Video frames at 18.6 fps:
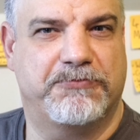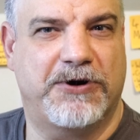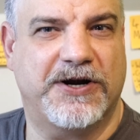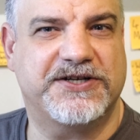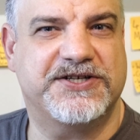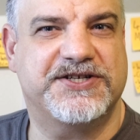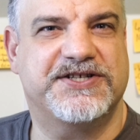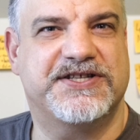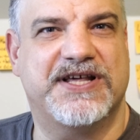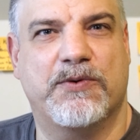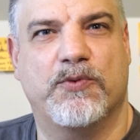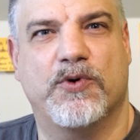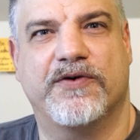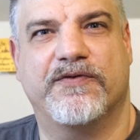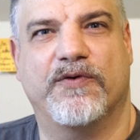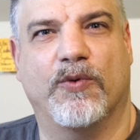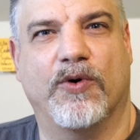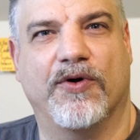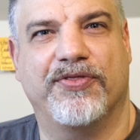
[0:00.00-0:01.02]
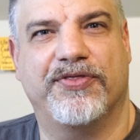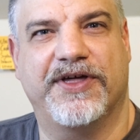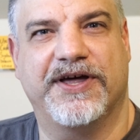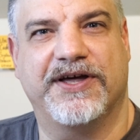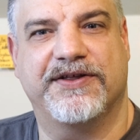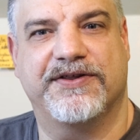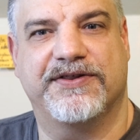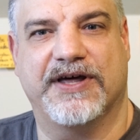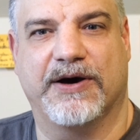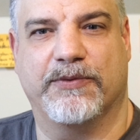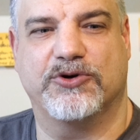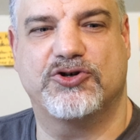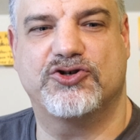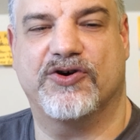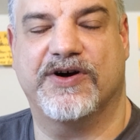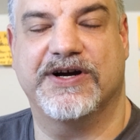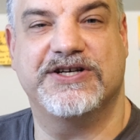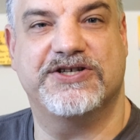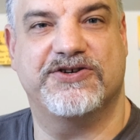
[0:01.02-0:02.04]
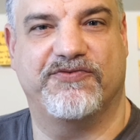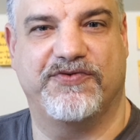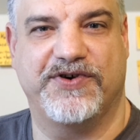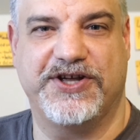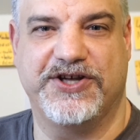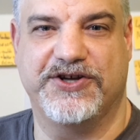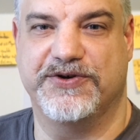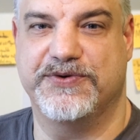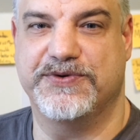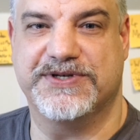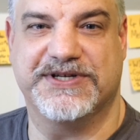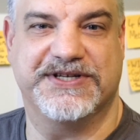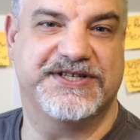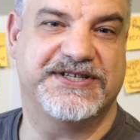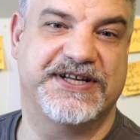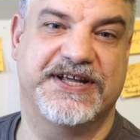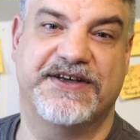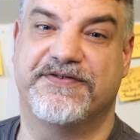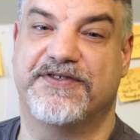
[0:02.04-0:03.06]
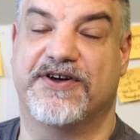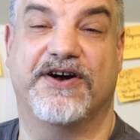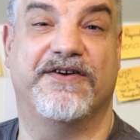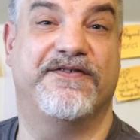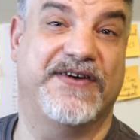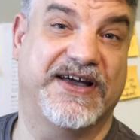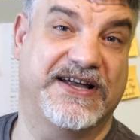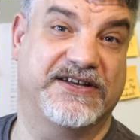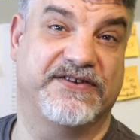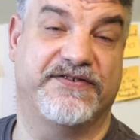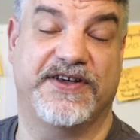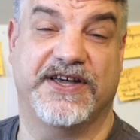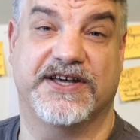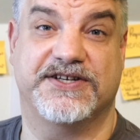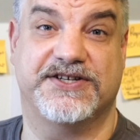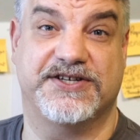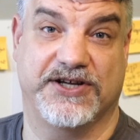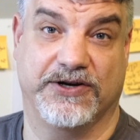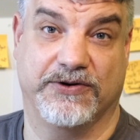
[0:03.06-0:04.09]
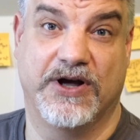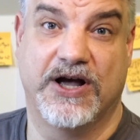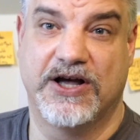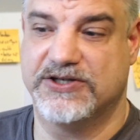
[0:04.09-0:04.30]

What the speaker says: practices that work for one thing that we're trying to reuse and see if they're effective here too.